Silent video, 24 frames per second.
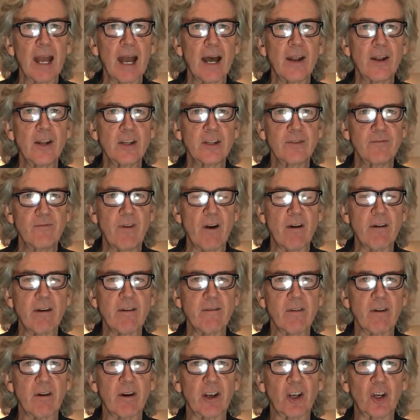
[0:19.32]
And it's very,
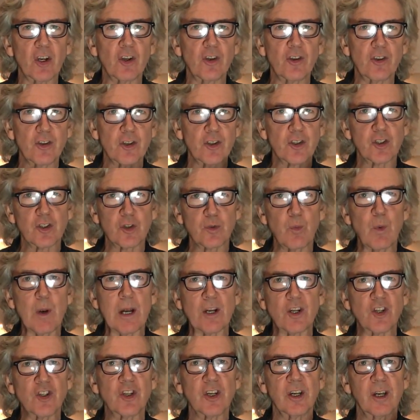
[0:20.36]
very good to
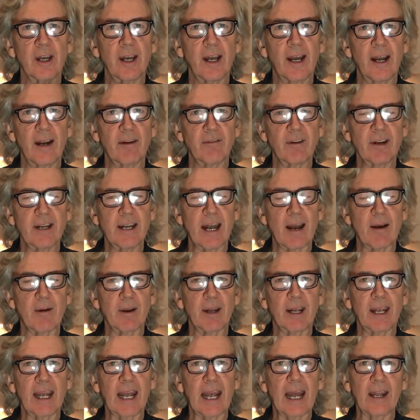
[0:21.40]
switch every now
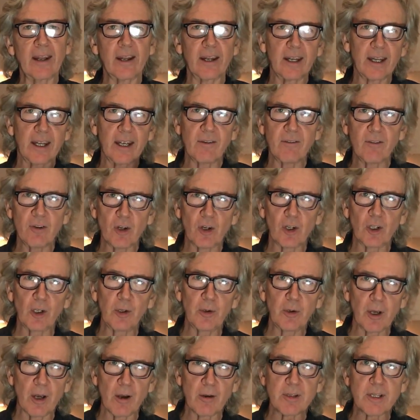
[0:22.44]
and again and give your
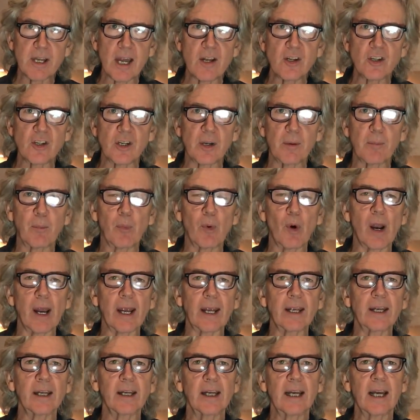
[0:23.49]
glucose engine a
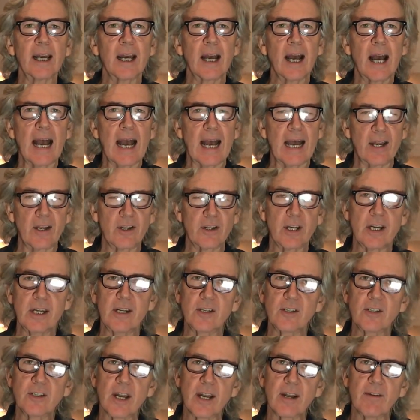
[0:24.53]
break. And
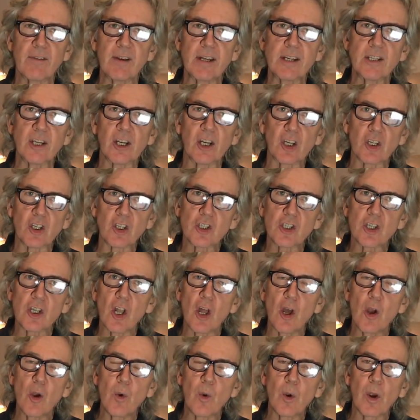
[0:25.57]
instead of eating a
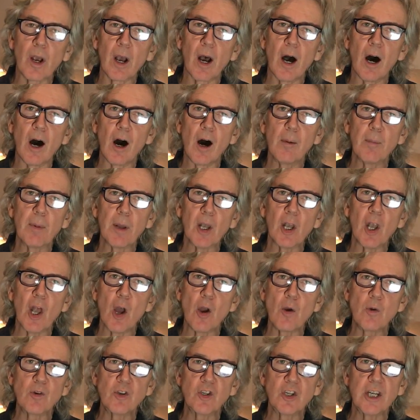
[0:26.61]
slow carb,
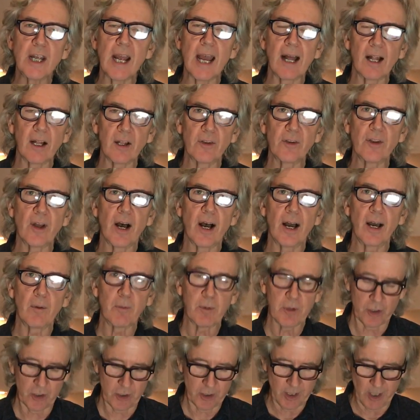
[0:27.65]
low GL diet,
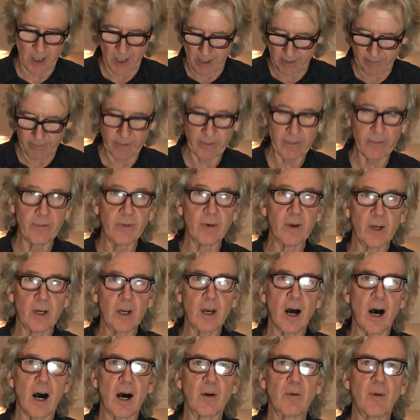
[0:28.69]
which is half of
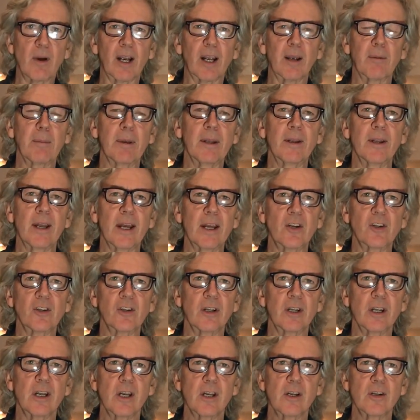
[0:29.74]
our
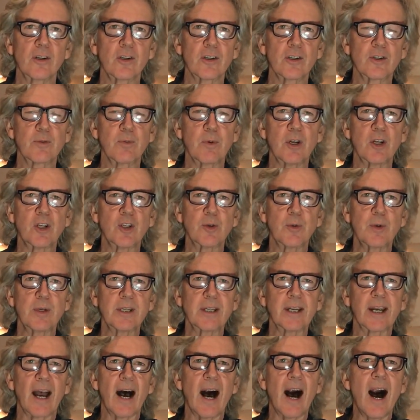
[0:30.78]
recommendation, to switch to
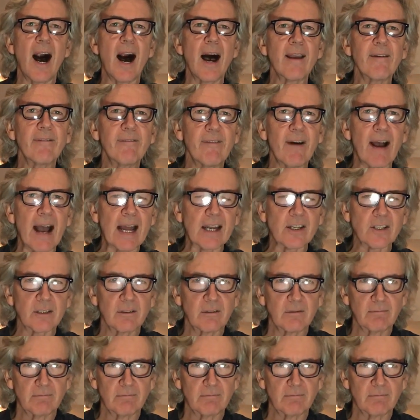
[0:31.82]
eating a high fat,